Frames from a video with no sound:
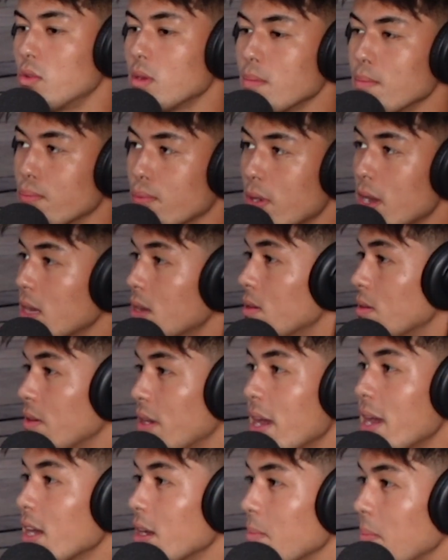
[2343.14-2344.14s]
can break your
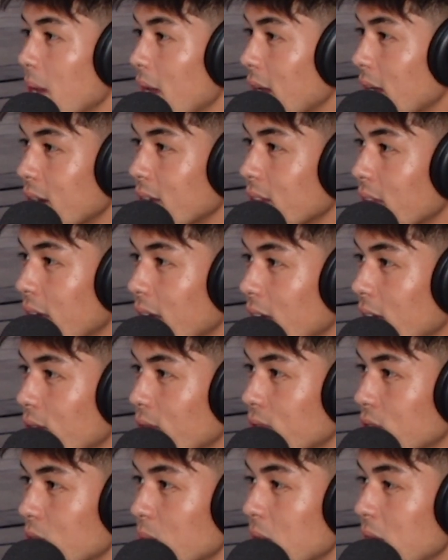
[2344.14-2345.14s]
neck, man. Like
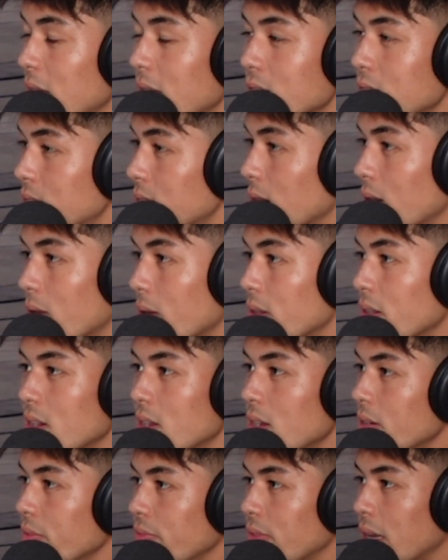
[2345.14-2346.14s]
if somebody hits you hard
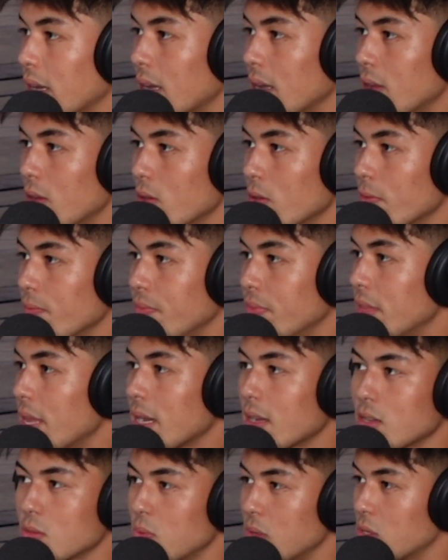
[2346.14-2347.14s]
enough, like your
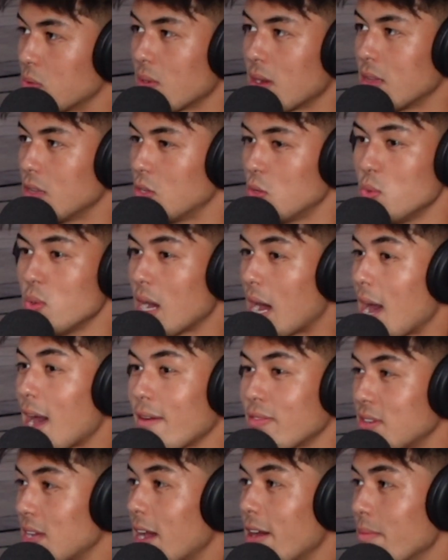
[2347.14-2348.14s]
neck spits around. You
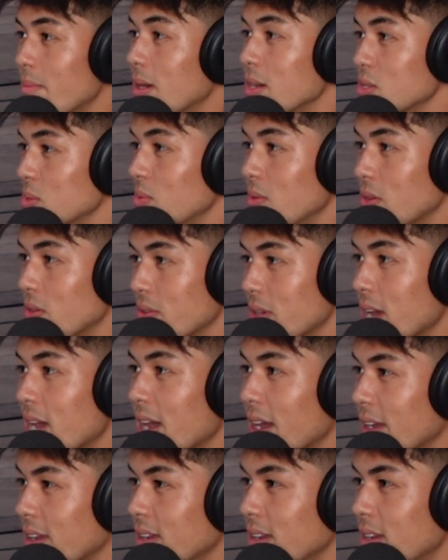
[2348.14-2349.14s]
have to have muscle in your
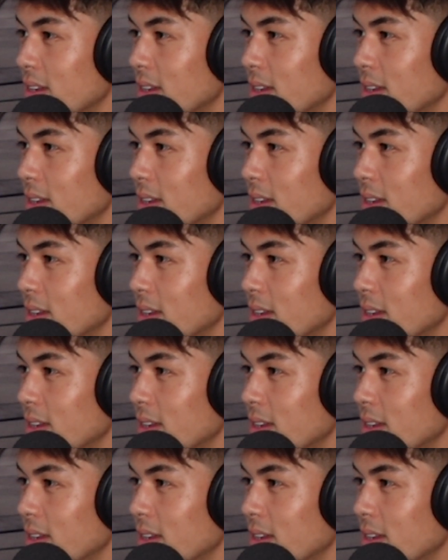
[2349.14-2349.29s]
neck.